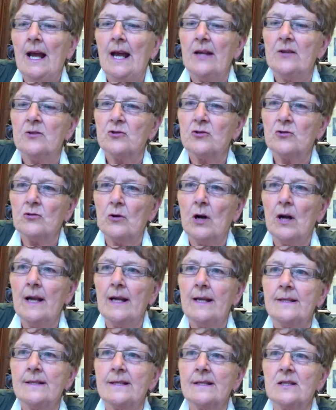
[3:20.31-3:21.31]
and
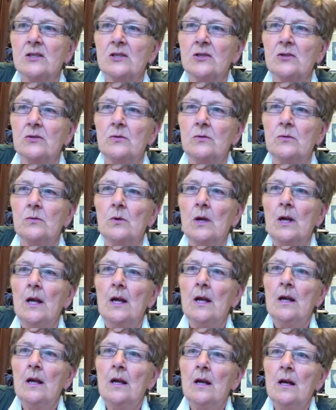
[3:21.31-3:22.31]
tries to
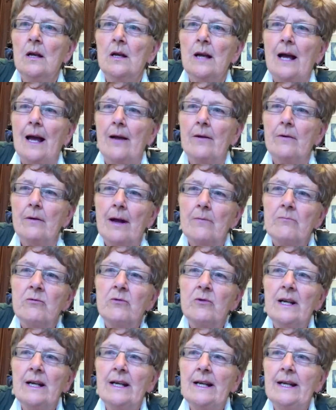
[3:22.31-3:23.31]

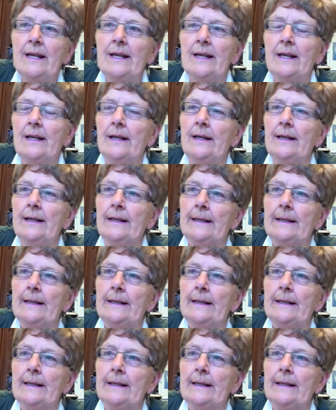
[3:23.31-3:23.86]
really